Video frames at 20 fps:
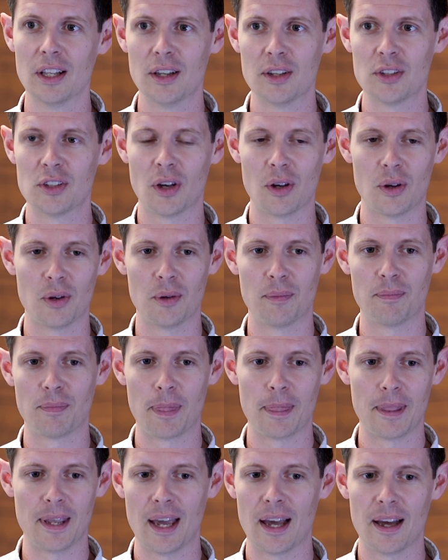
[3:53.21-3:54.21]
So
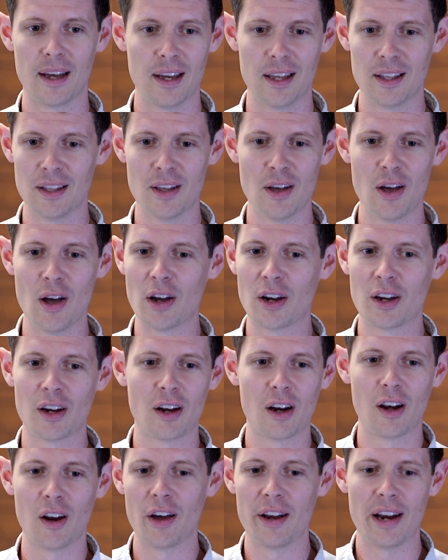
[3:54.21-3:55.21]
yeah,
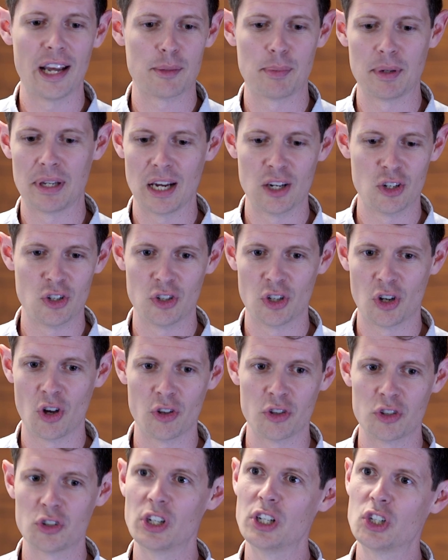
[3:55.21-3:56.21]
client expectations are
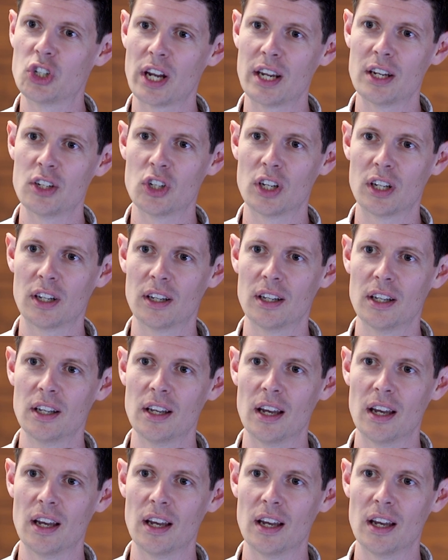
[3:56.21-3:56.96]
constantly changing,